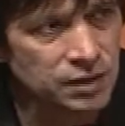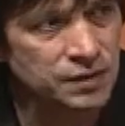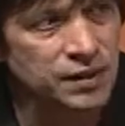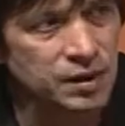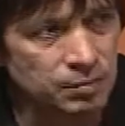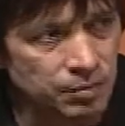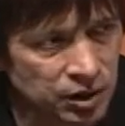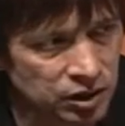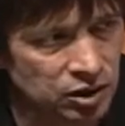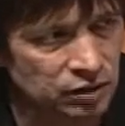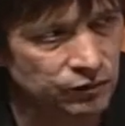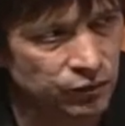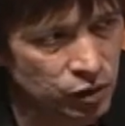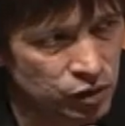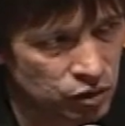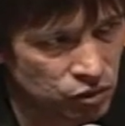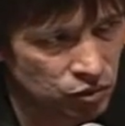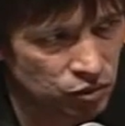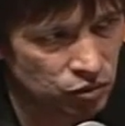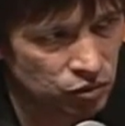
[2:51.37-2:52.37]
the better for
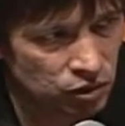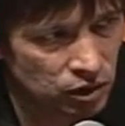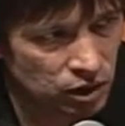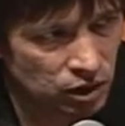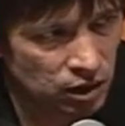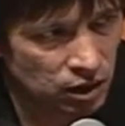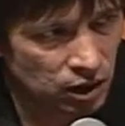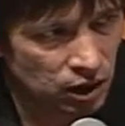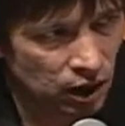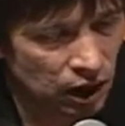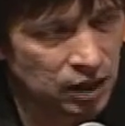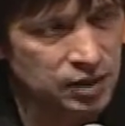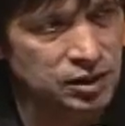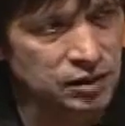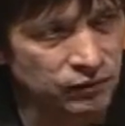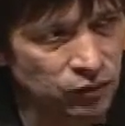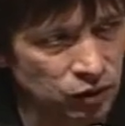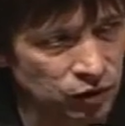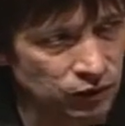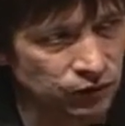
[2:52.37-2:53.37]
you as a
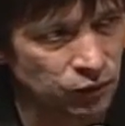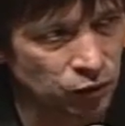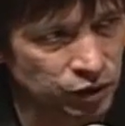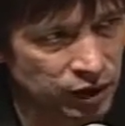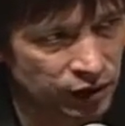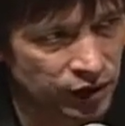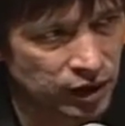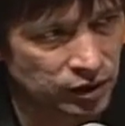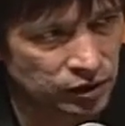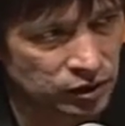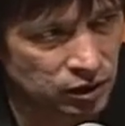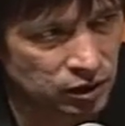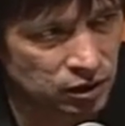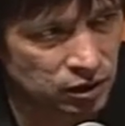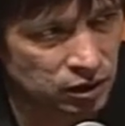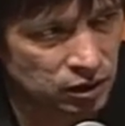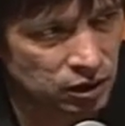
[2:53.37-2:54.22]
for director.